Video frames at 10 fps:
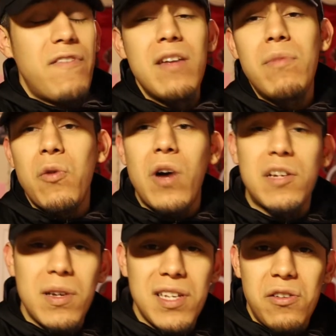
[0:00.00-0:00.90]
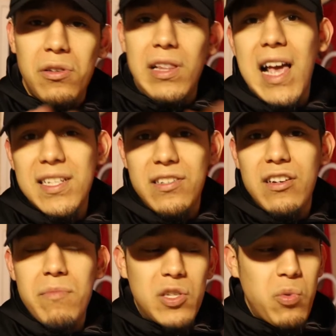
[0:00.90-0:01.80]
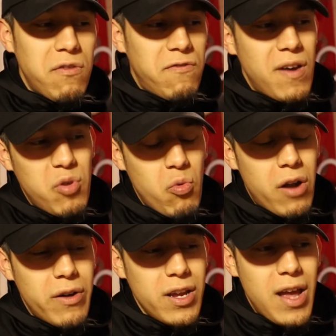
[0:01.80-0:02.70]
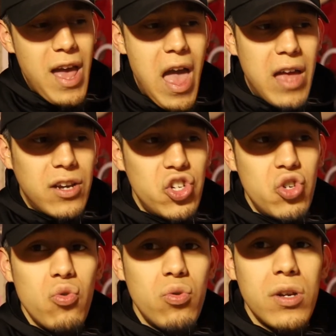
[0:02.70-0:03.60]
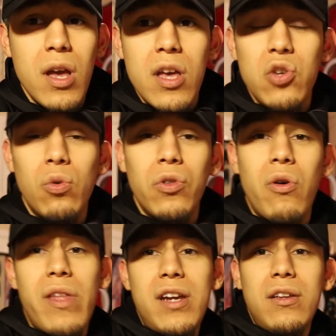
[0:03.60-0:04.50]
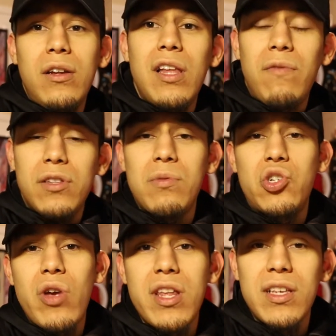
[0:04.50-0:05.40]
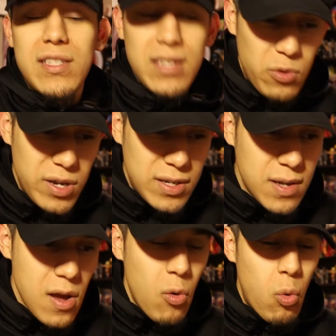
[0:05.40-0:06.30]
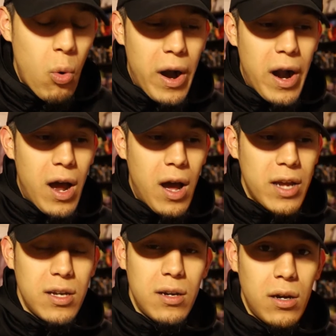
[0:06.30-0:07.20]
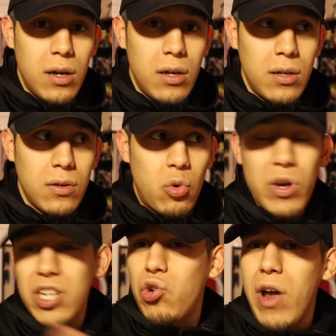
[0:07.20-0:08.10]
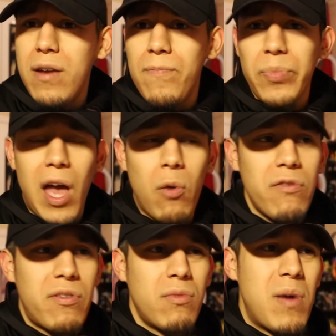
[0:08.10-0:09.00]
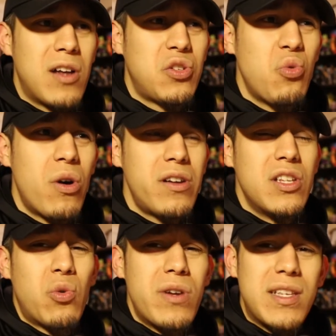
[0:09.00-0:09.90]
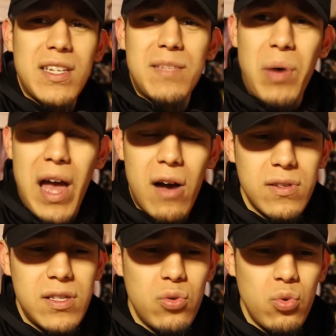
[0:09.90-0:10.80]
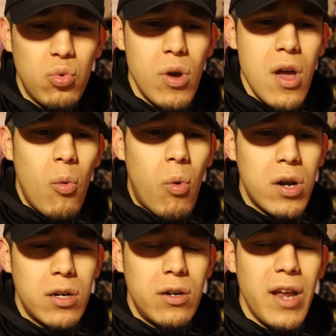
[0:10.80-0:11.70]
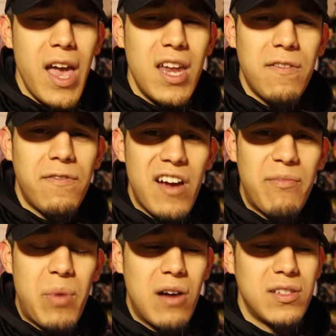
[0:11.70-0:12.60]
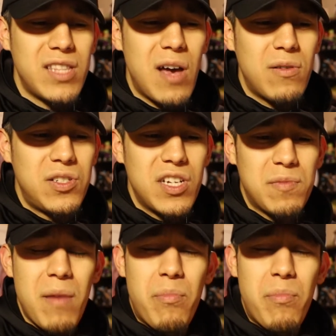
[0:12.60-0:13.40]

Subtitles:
If anybody watched my channel last year between February and June, you will know that I did a Leveled Up Shredding series where I did a quick shred. I went from about 226 pounds to 185 pounds, and that was just